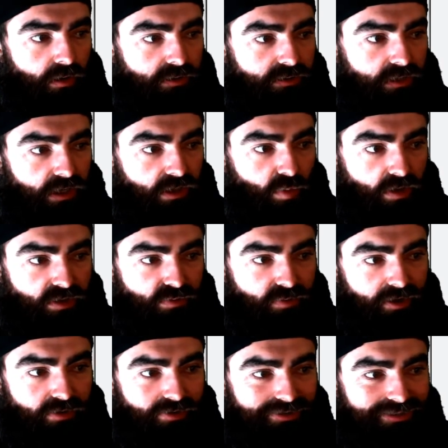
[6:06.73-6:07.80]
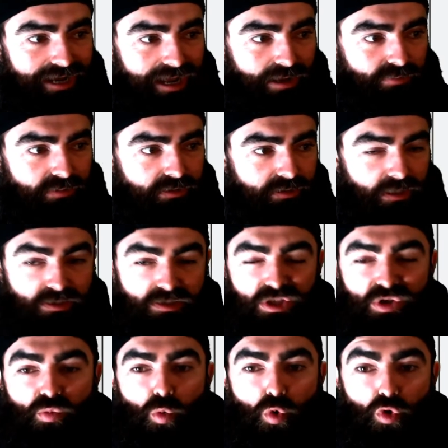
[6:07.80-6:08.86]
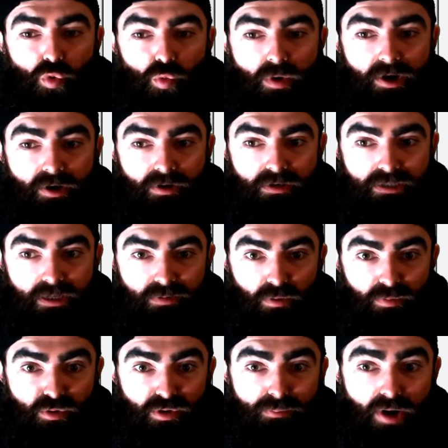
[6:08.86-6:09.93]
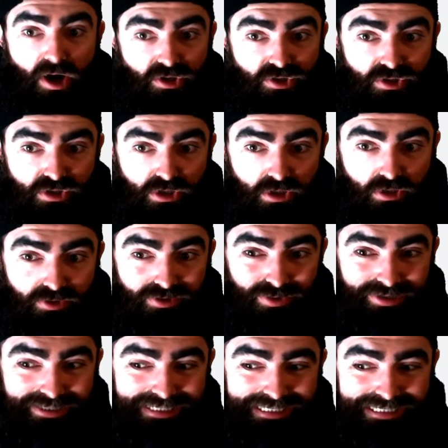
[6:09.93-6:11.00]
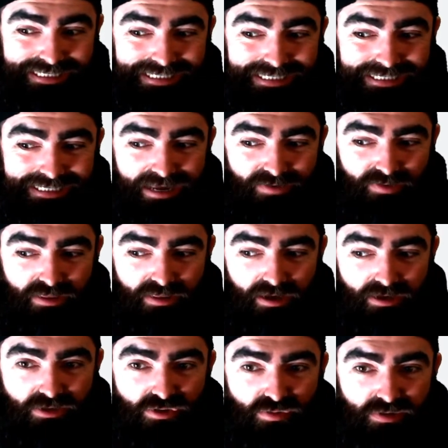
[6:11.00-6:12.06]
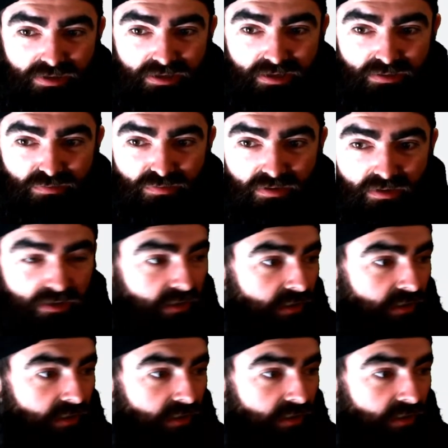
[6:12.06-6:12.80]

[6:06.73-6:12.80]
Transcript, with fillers: Excited to watch the record attempt. That's the world record attempt I'll be doing March 27th, I do believe.